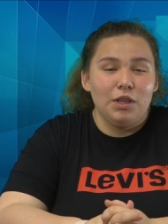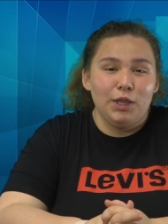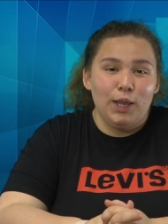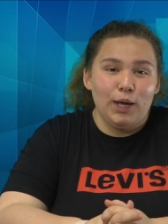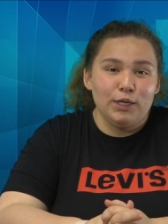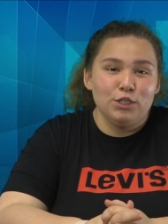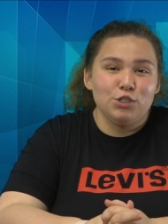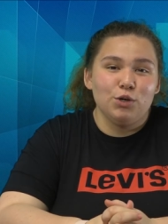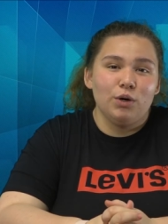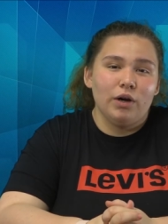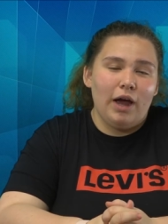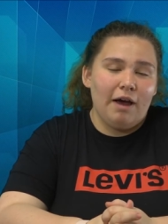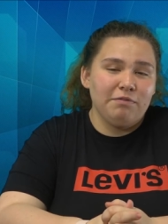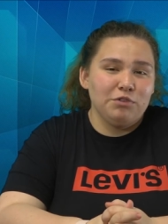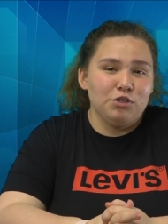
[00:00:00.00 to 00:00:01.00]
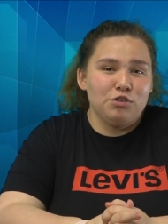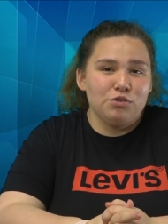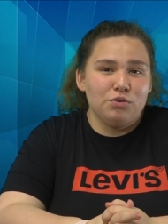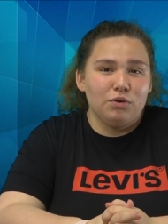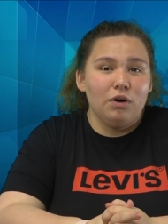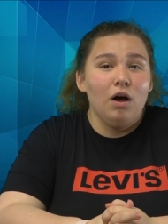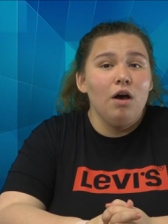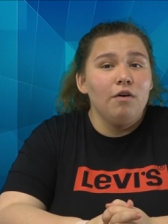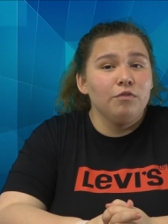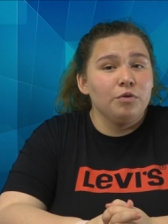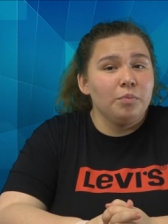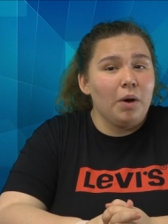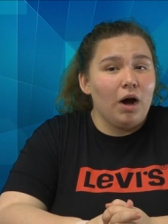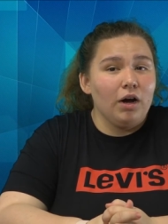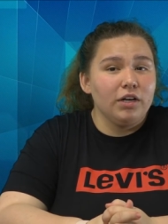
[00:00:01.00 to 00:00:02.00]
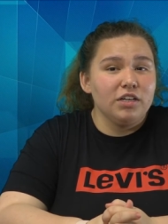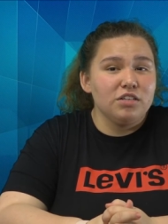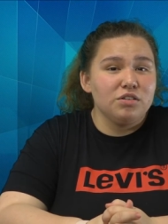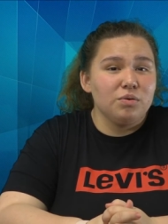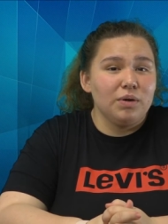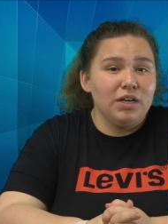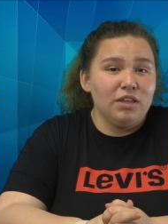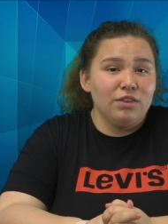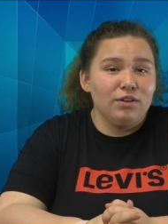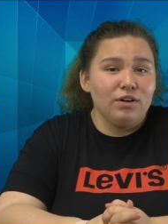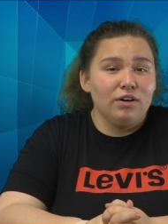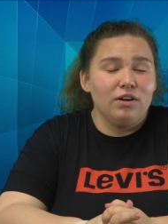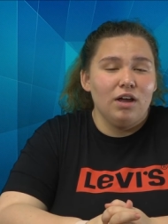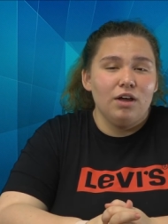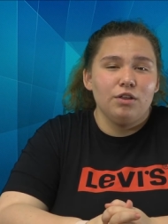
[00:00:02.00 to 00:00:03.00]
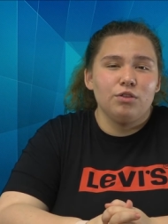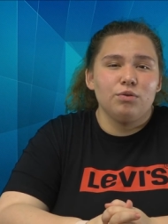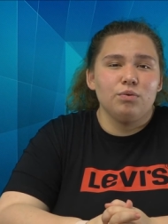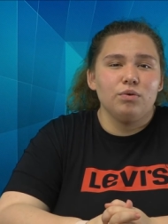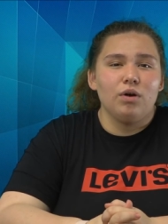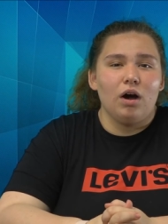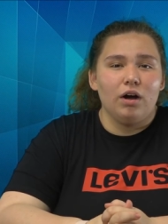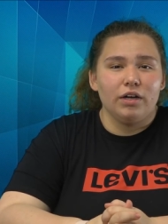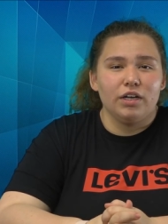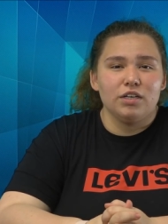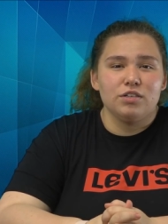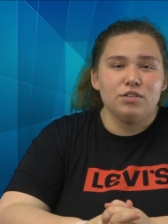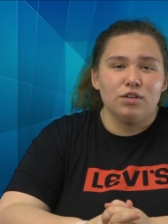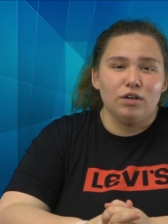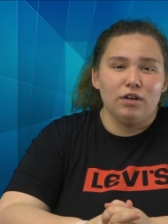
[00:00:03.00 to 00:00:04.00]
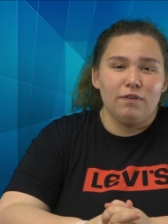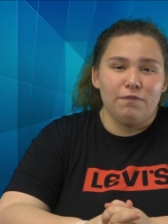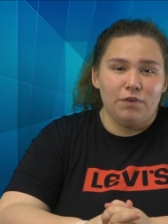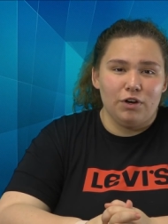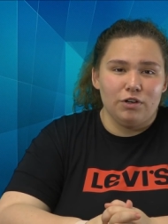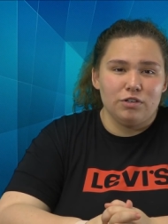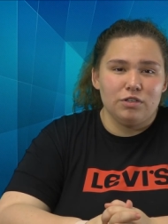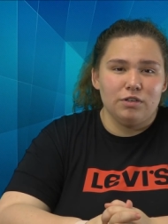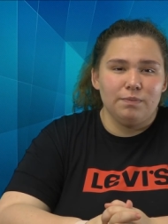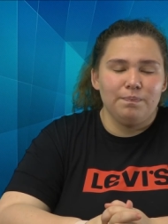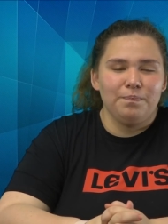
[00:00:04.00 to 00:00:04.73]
lunch, or after school from August 23rd through August 31st.